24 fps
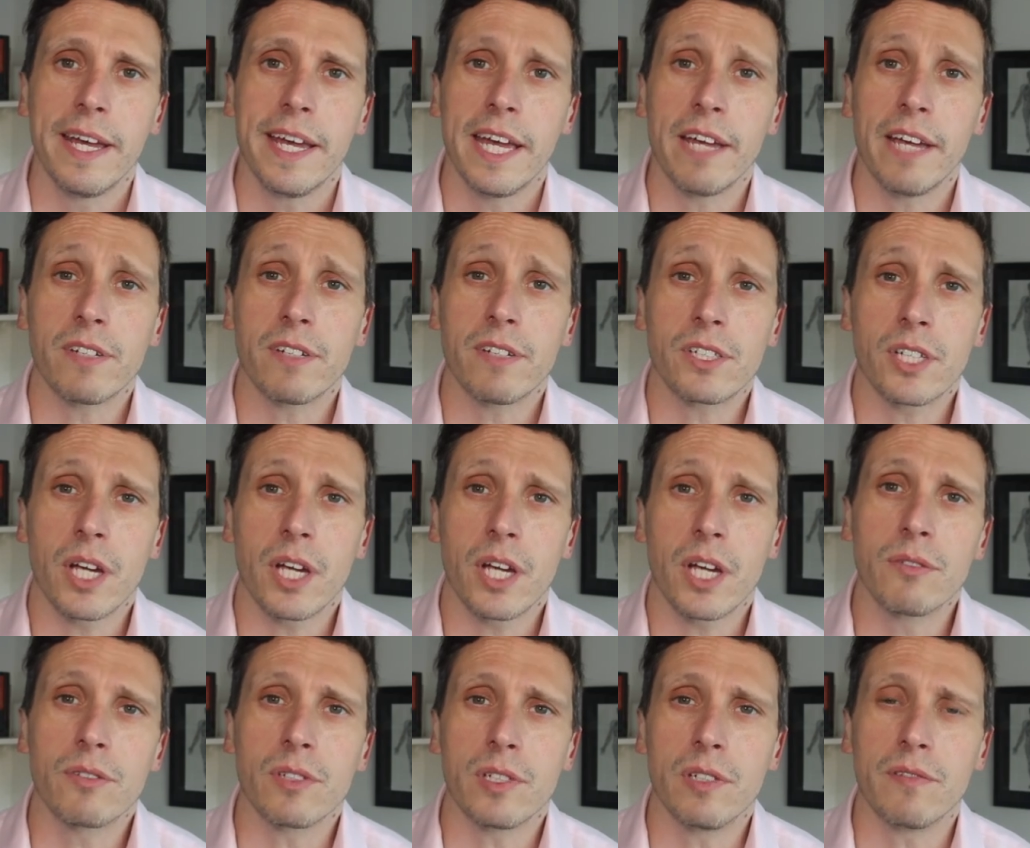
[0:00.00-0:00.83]
If it
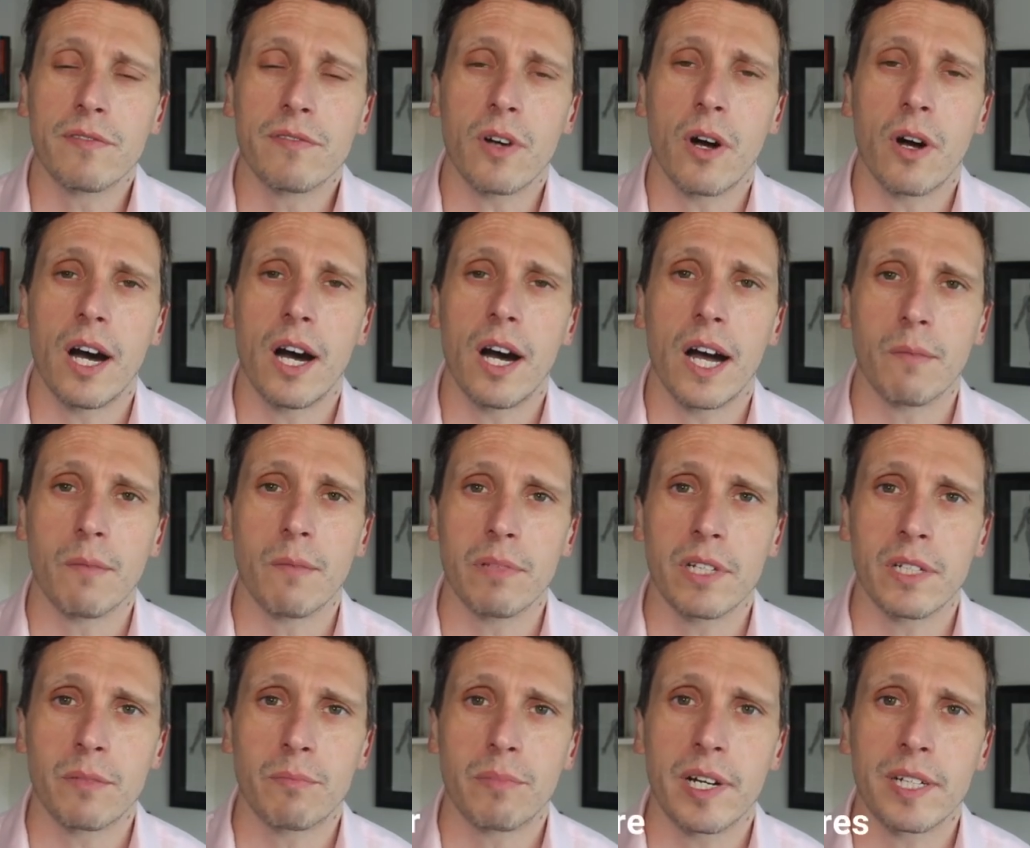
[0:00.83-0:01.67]
shows that you've got high
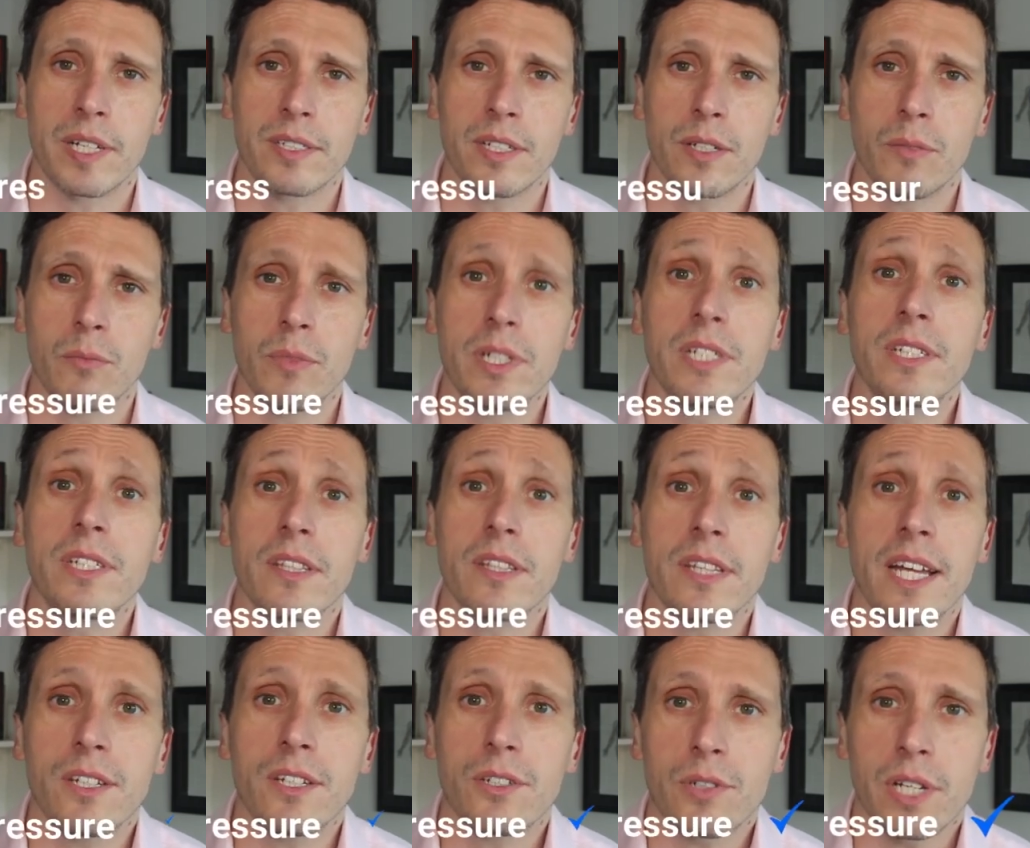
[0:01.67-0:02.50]
blood pressure, we should
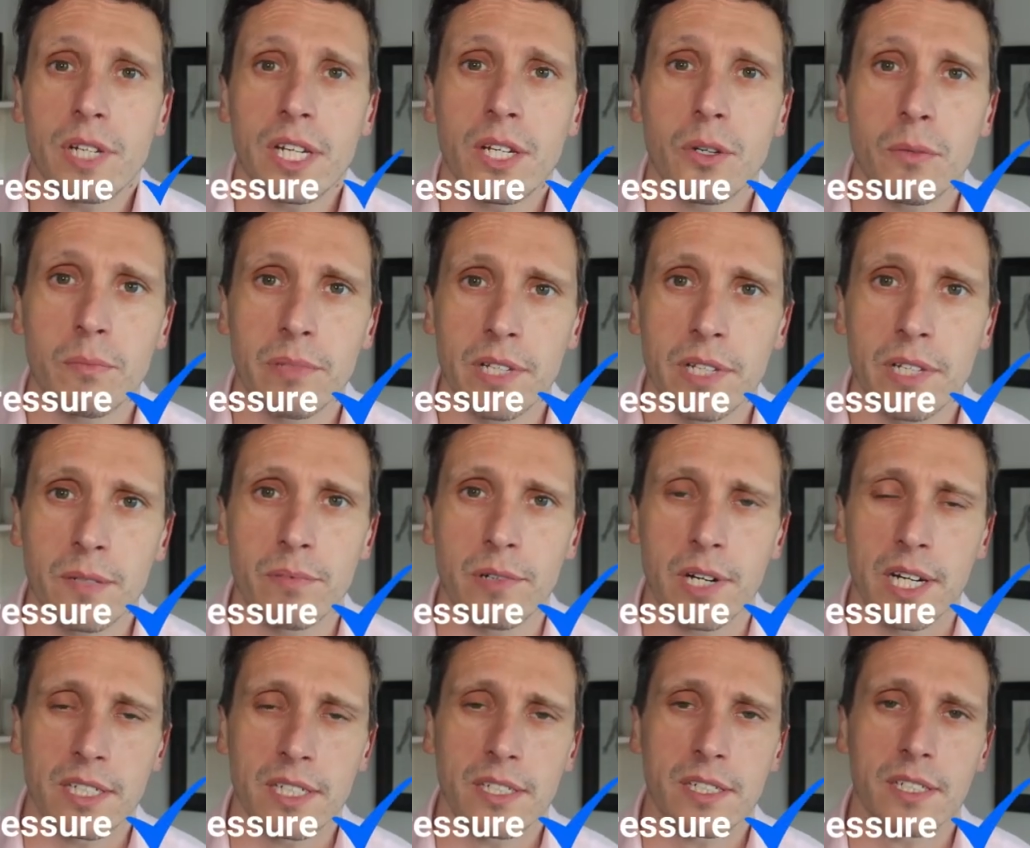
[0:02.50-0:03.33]
then treat your blood
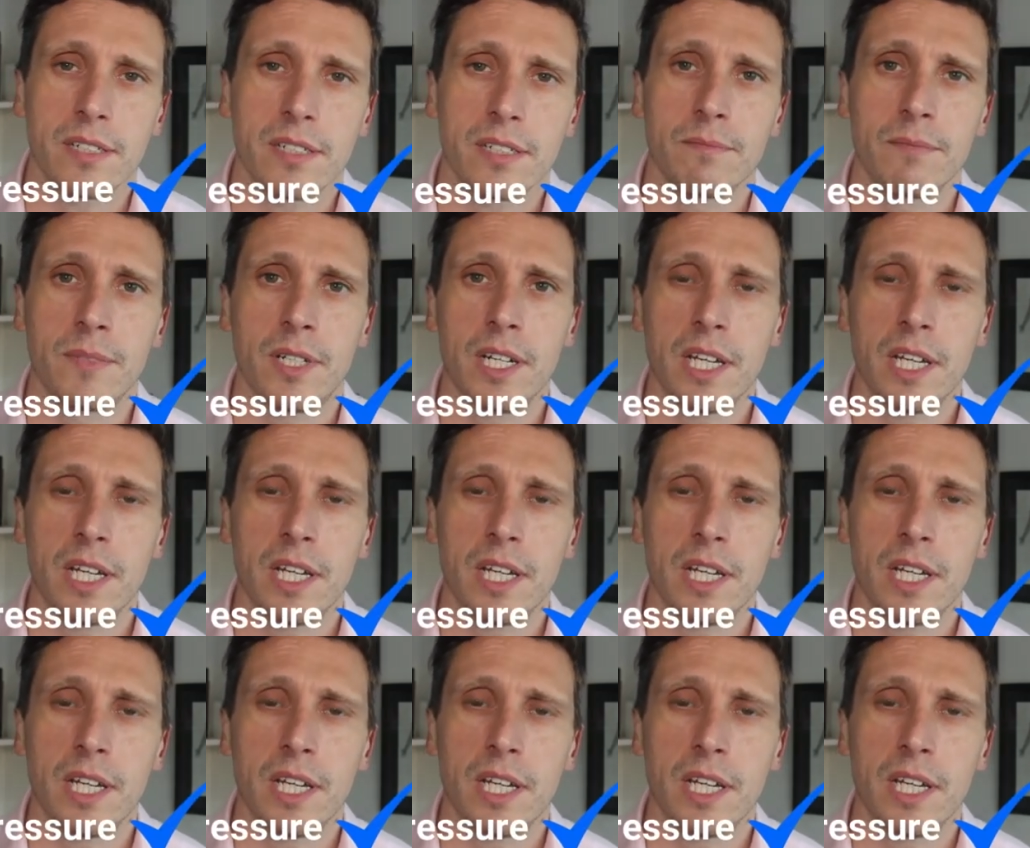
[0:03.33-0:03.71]
pressure.